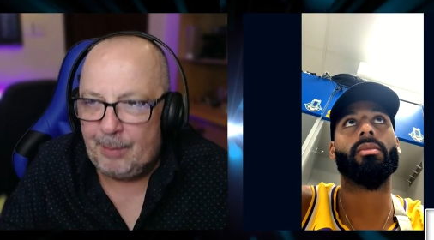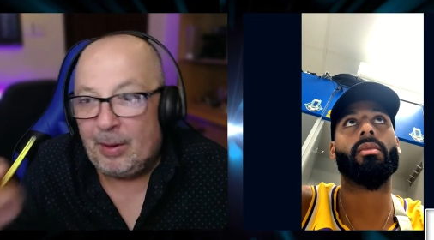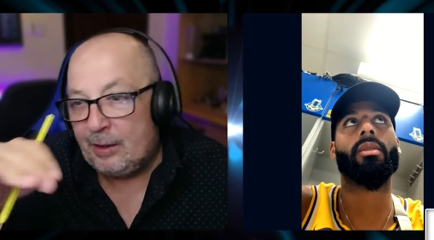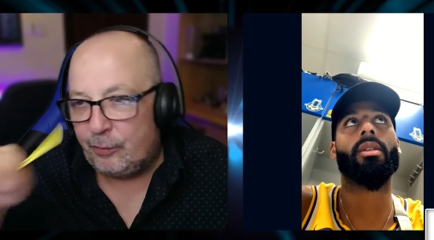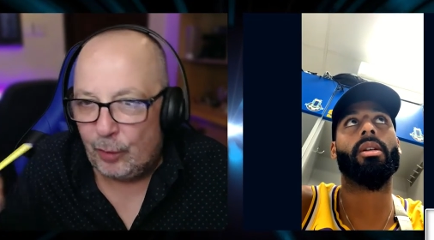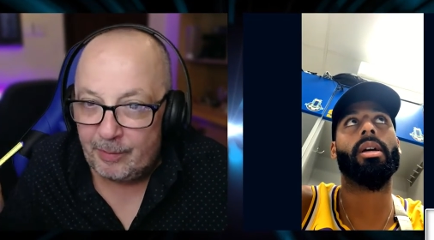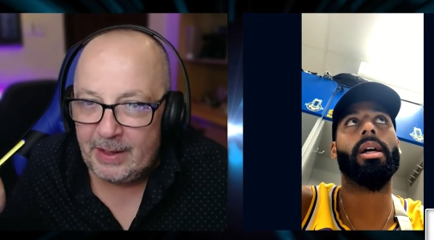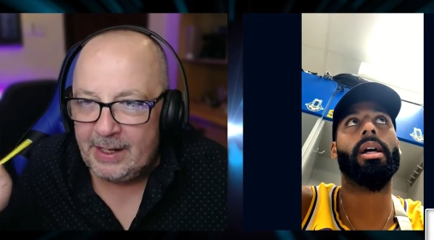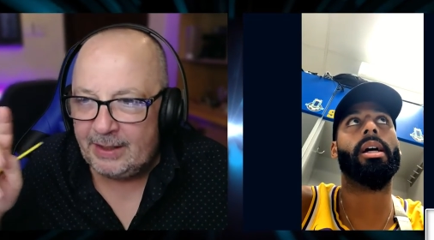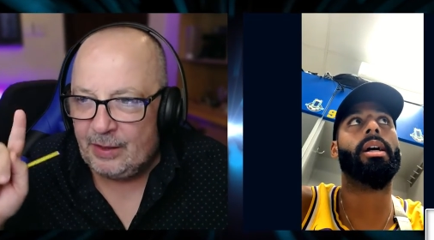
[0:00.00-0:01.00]
Speaker 1: apart from
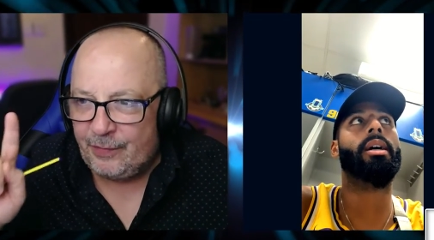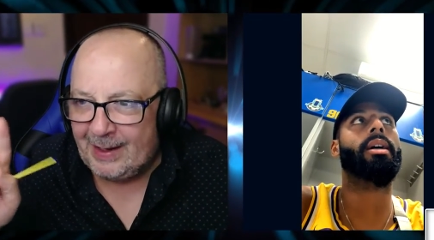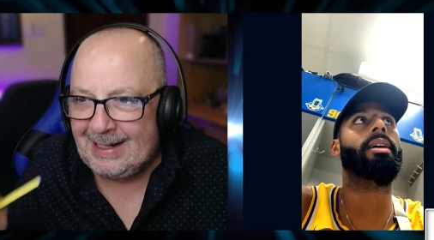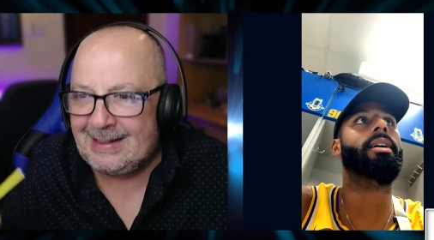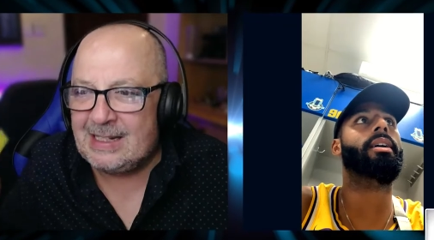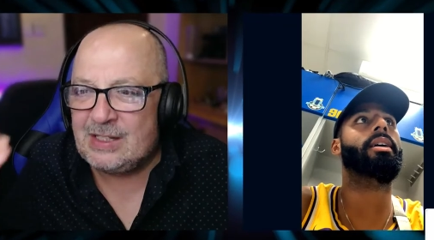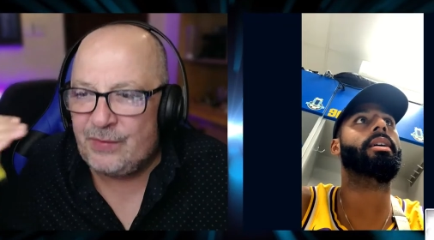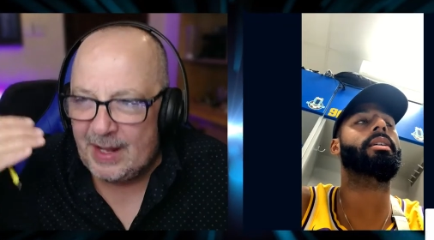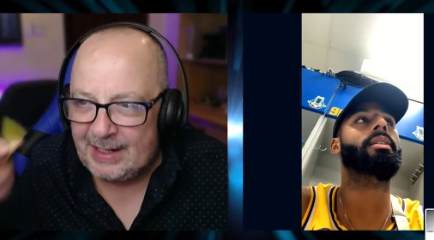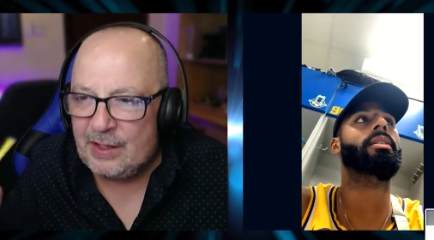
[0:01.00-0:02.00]
the fact that it's
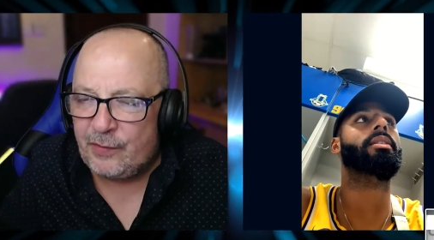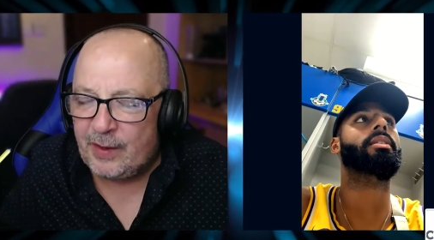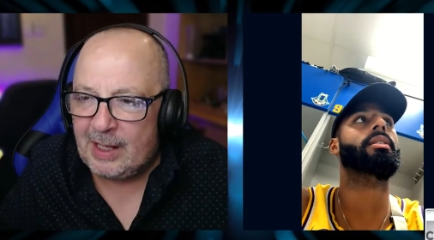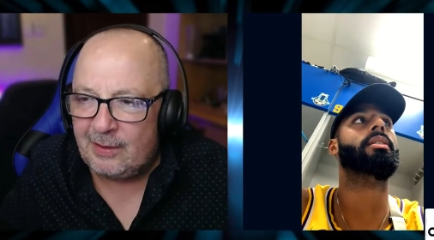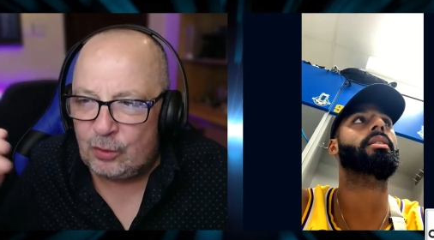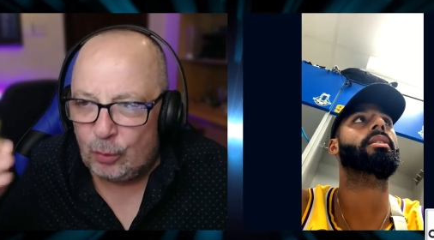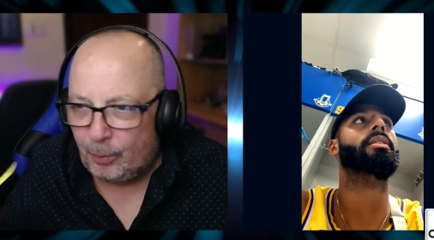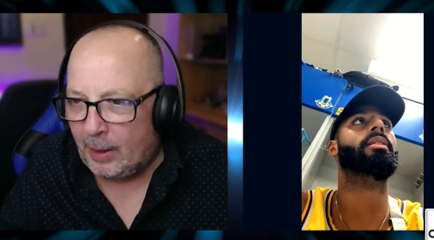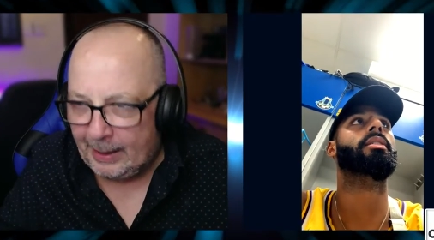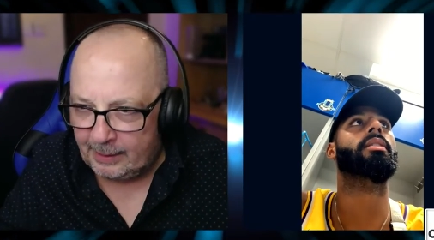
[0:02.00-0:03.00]
very difficult to
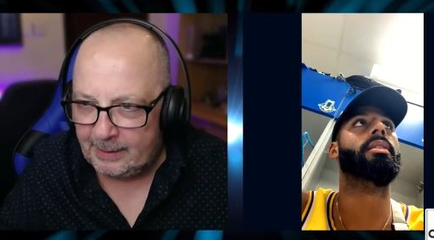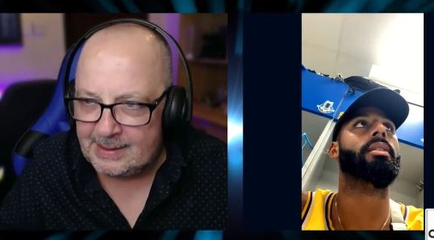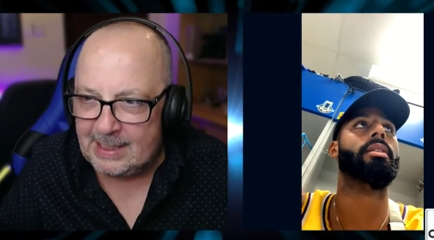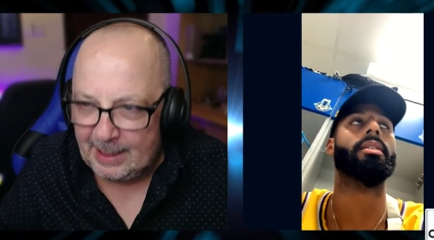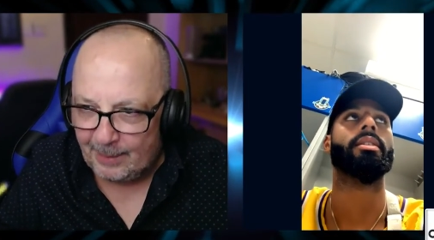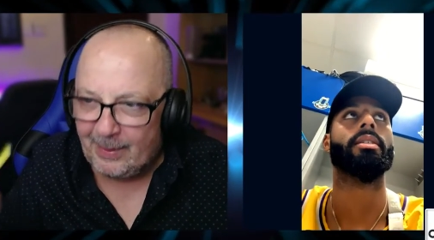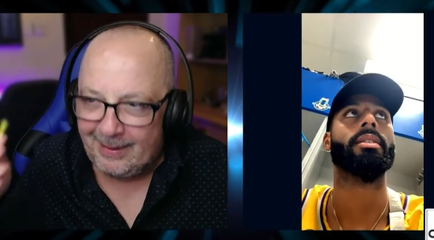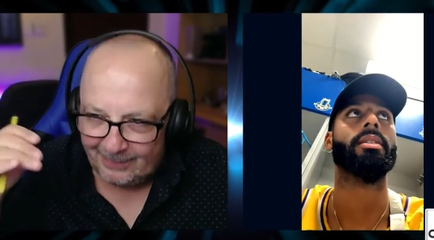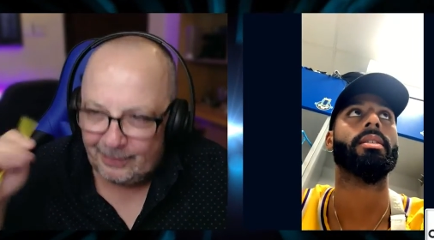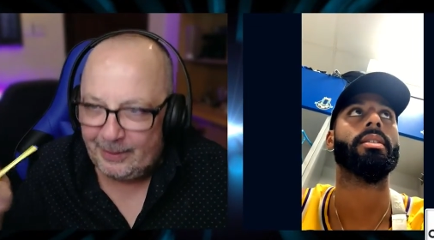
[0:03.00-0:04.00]
park in Sliema.
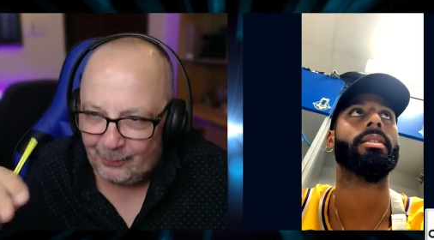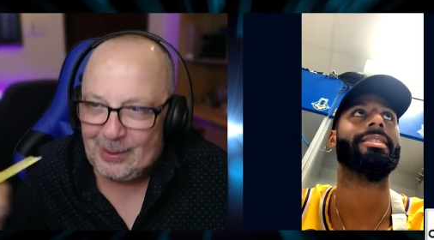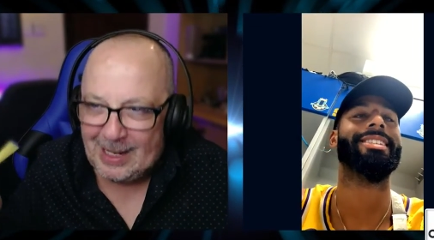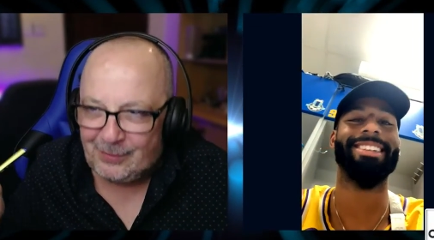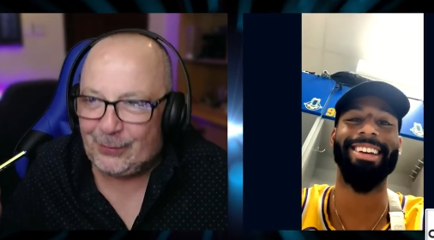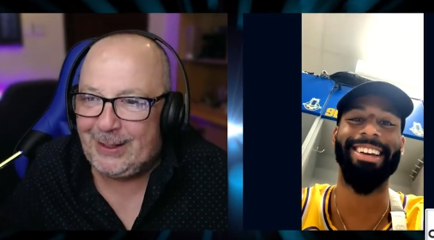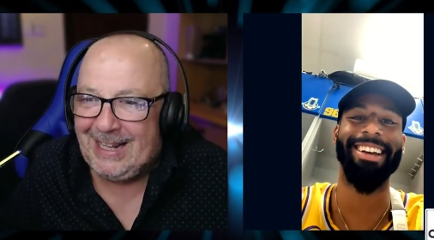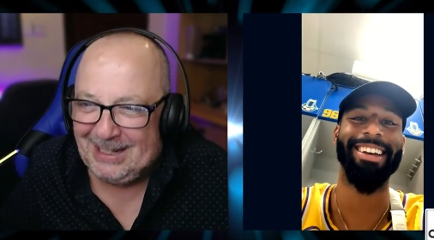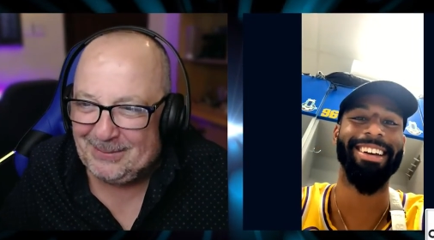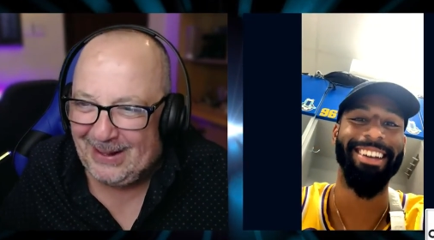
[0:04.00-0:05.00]
Uh, let's forget